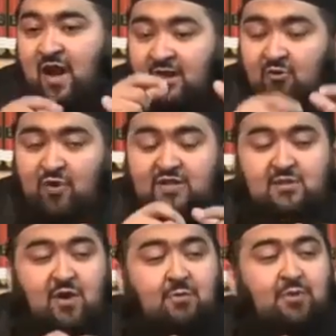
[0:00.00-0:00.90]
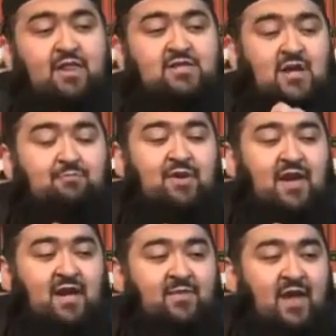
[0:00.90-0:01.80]
And the reason why I bring this up
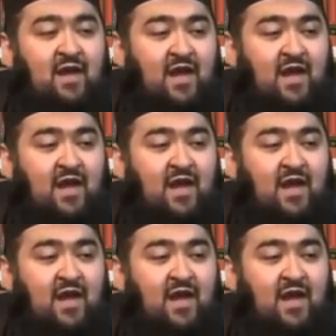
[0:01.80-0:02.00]
again